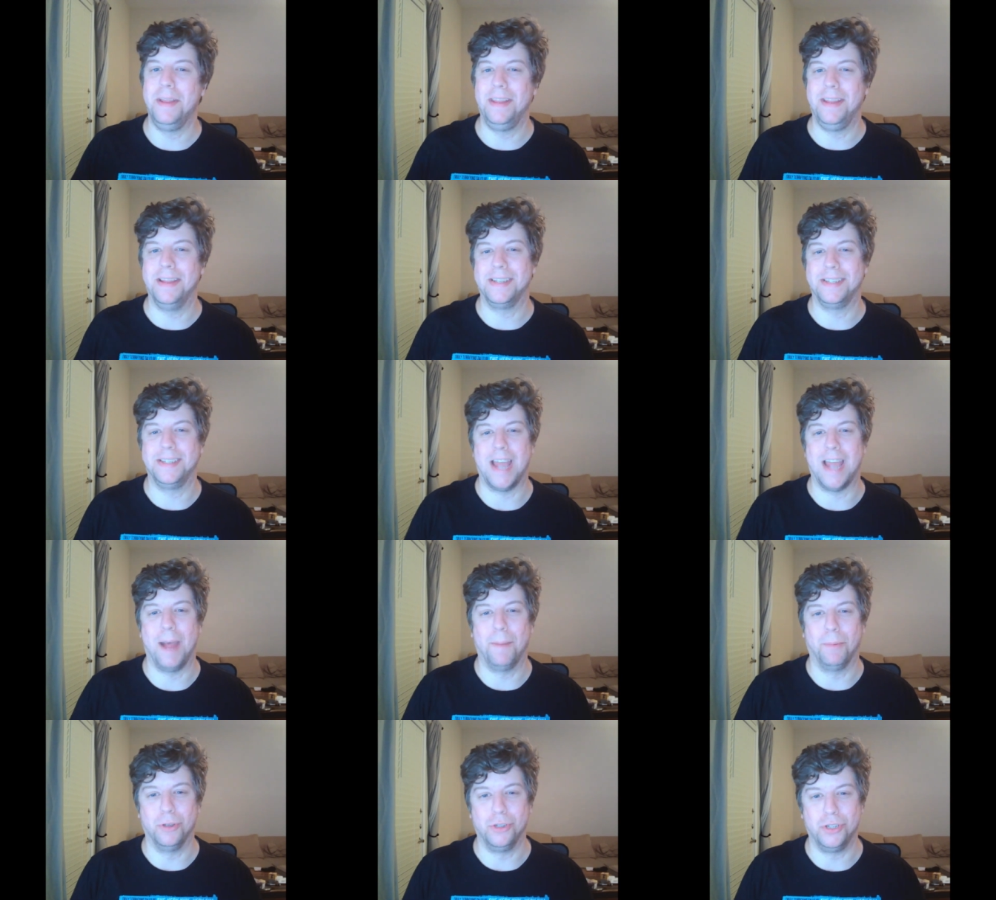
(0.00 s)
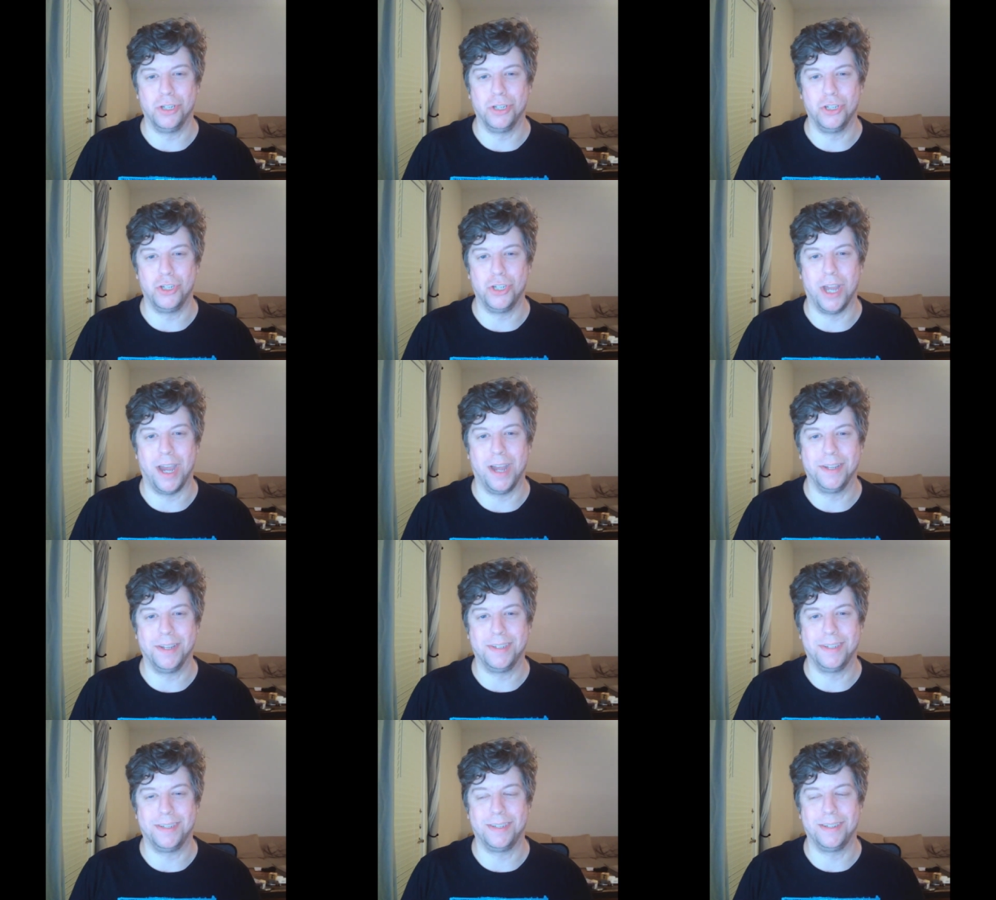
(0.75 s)
the establishing
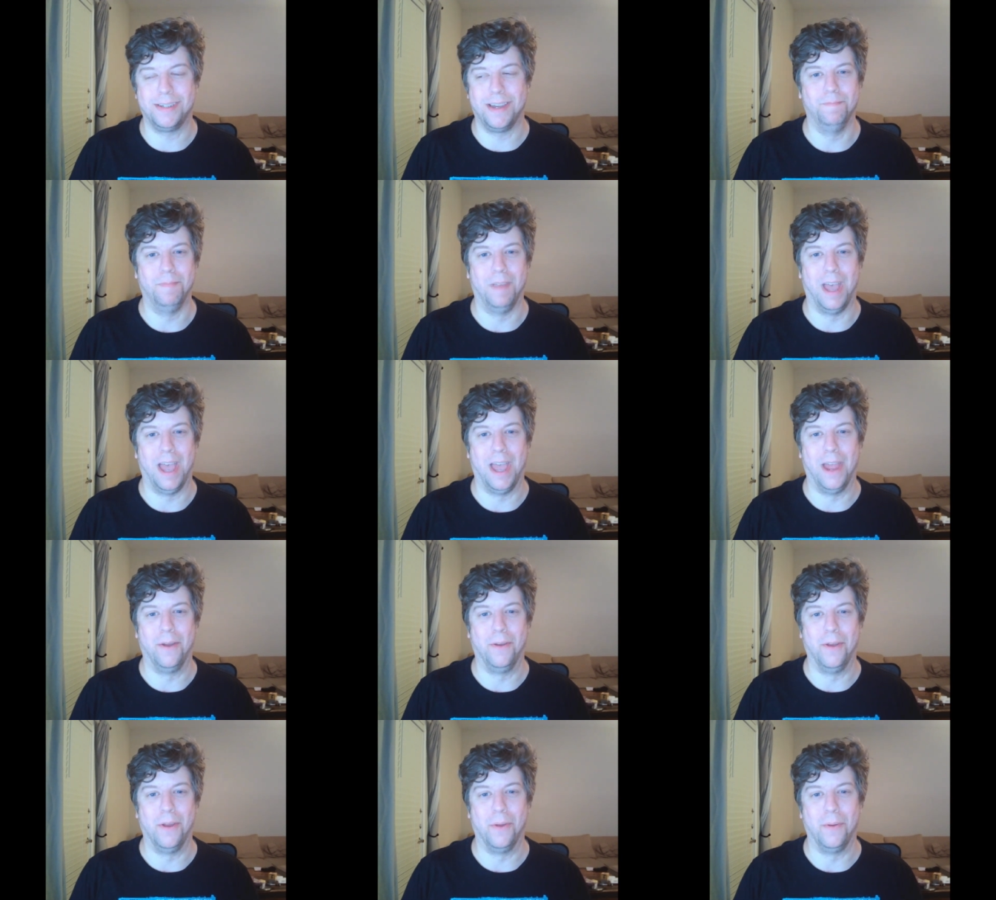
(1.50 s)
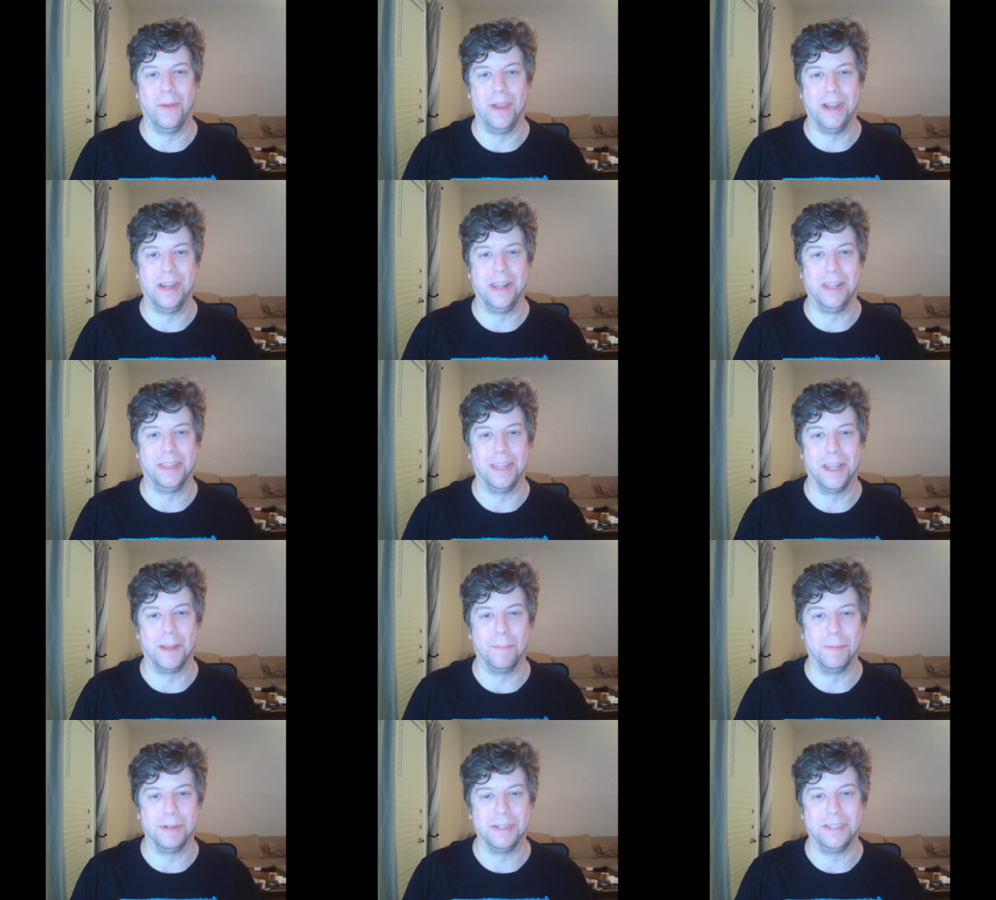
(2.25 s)
shots, I don't know,
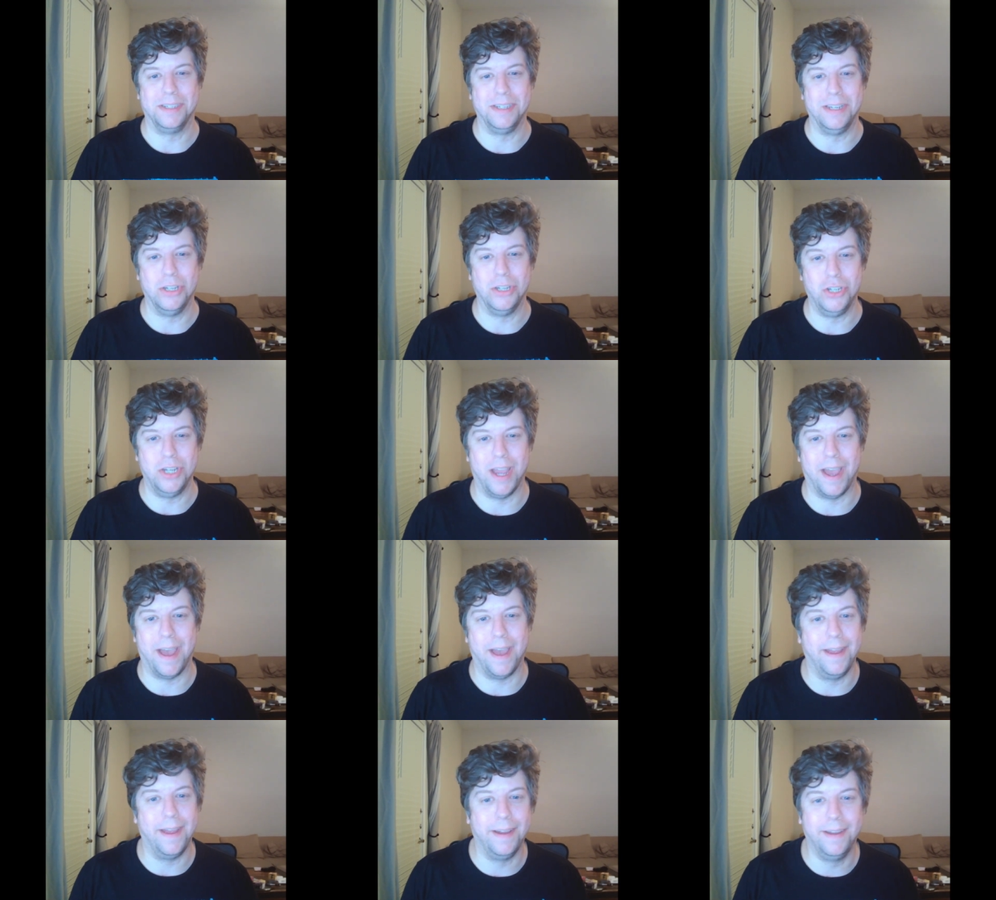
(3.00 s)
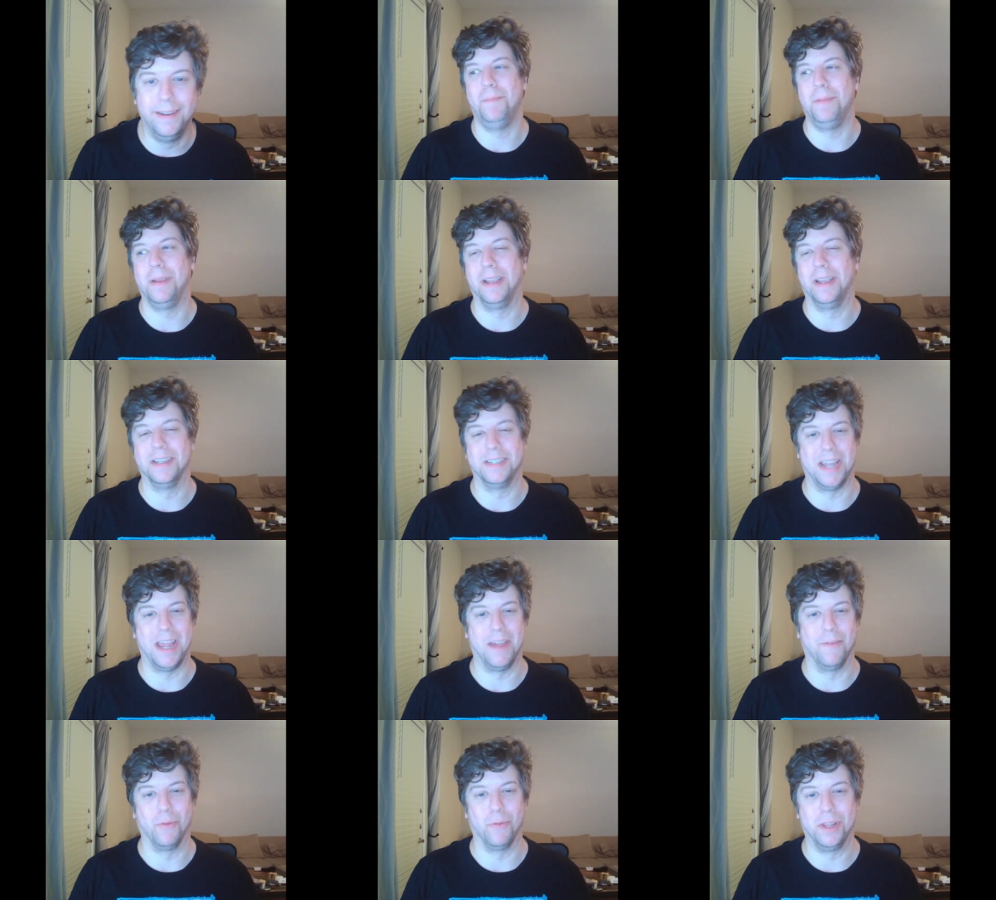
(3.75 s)
anything but CGI, because
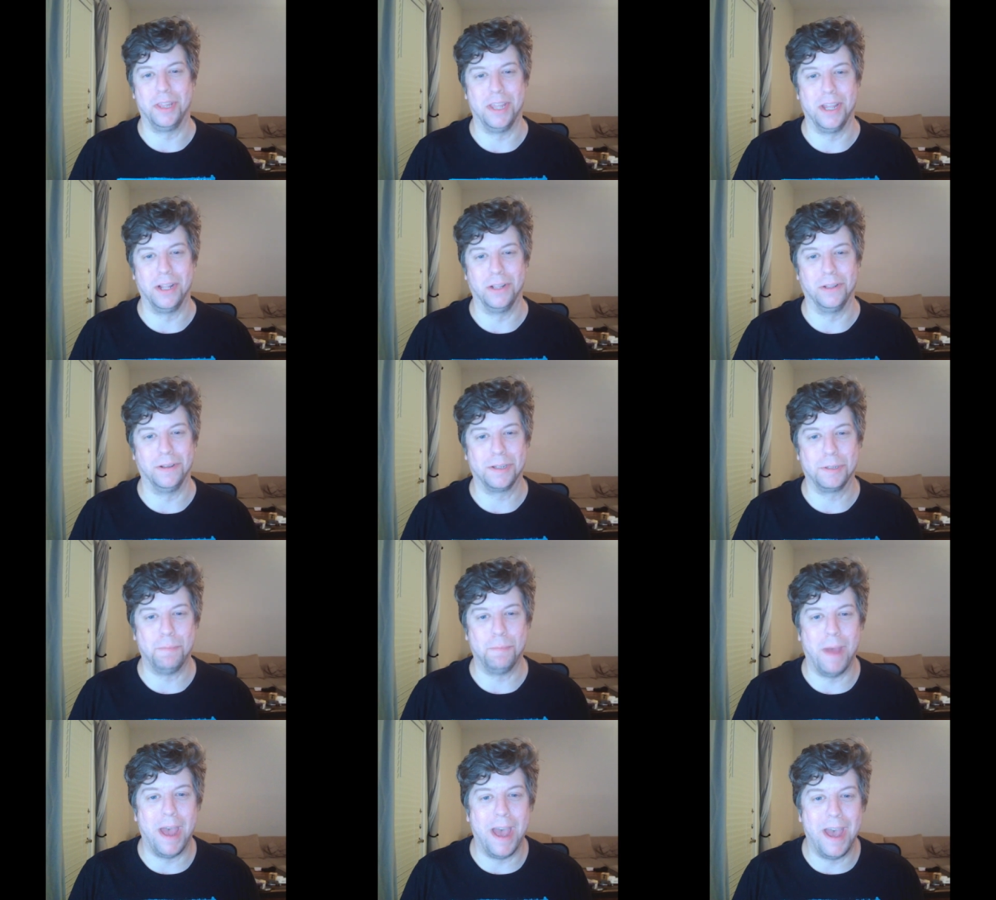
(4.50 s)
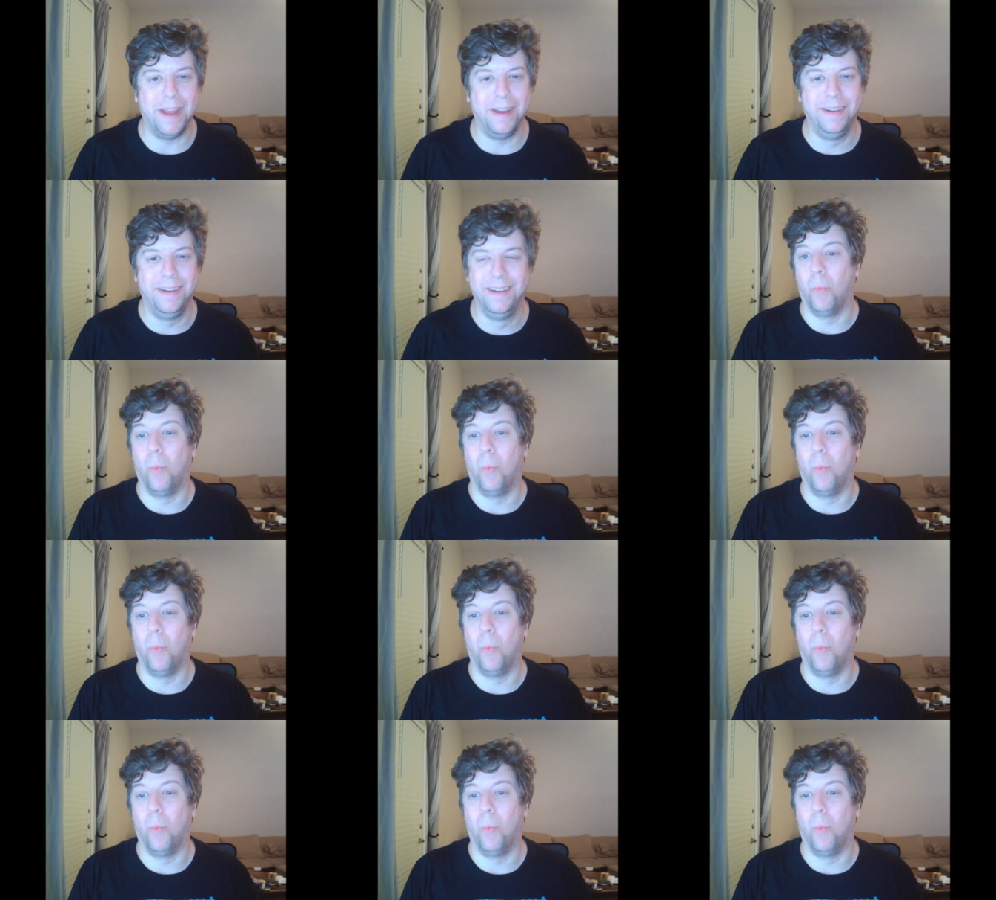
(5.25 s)
everything looks bad.